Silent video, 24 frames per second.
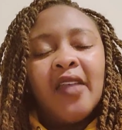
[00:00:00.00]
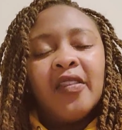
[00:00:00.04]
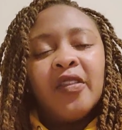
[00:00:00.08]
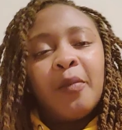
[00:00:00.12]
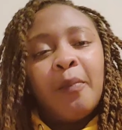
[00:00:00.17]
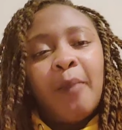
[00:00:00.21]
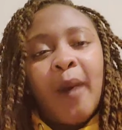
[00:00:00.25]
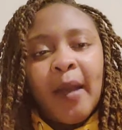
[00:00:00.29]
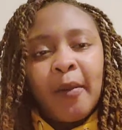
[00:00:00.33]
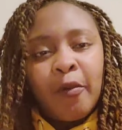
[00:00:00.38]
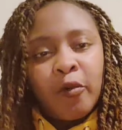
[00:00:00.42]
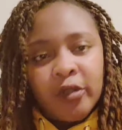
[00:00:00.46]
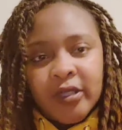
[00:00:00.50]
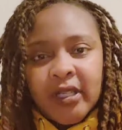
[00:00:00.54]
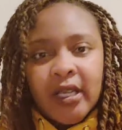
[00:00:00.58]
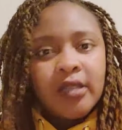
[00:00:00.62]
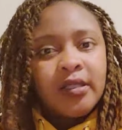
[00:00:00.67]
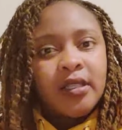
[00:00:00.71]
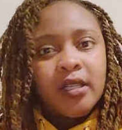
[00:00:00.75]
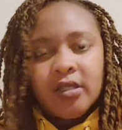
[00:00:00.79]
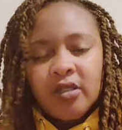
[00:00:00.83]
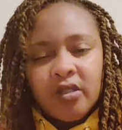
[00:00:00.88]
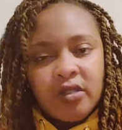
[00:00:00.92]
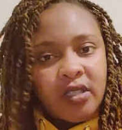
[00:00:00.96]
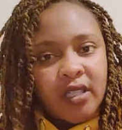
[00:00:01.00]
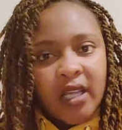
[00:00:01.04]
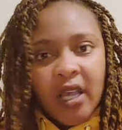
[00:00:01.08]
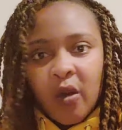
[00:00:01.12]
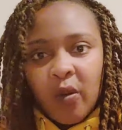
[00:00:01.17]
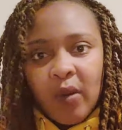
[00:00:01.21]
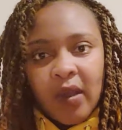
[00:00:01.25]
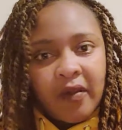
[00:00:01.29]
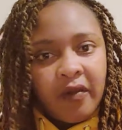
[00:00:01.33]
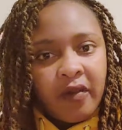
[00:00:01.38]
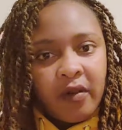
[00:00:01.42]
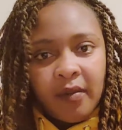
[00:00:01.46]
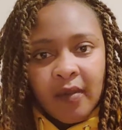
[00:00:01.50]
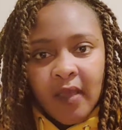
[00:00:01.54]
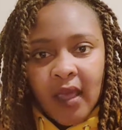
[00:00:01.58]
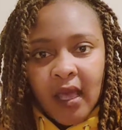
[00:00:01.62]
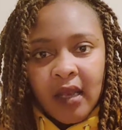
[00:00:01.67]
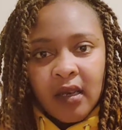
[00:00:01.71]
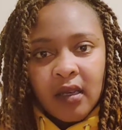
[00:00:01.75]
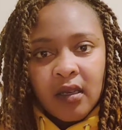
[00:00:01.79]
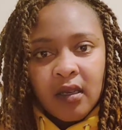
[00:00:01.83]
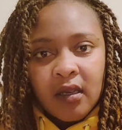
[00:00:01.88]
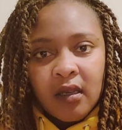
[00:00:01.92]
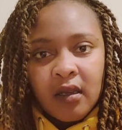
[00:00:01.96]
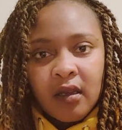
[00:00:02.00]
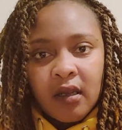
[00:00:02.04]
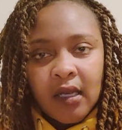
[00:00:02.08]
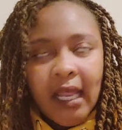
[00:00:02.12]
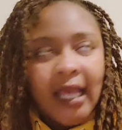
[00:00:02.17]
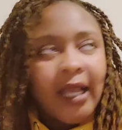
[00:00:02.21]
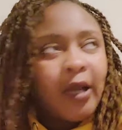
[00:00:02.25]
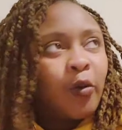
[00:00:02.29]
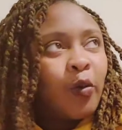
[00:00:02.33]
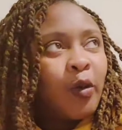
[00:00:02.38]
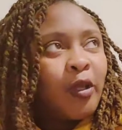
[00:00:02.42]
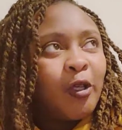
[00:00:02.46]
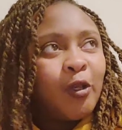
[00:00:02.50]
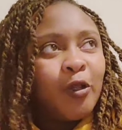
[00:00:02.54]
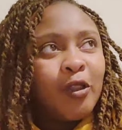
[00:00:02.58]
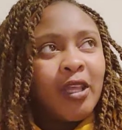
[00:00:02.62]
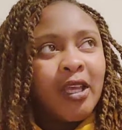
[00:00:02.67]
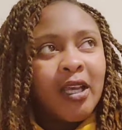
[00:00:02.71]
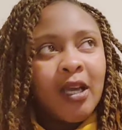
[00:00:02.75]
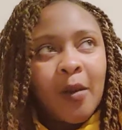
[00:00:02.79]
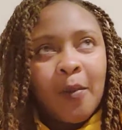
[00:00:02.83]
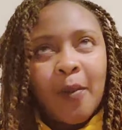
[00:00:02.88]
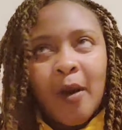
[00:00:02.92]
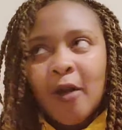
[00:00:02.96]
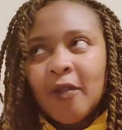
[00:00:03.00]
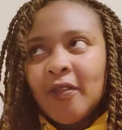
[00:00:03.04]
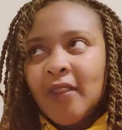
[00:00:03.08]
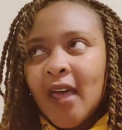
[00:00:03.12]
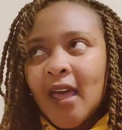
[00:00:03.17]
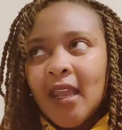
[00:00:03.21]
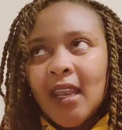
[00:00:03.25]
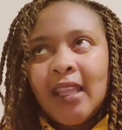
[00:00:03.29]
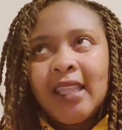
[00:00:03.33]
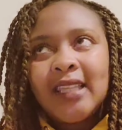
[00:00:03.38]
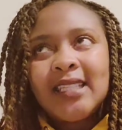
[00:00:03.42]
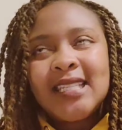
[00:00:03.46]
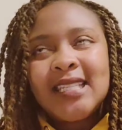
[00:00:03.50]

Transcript: The Bible tells us to stay away from that. Like, when you think about that,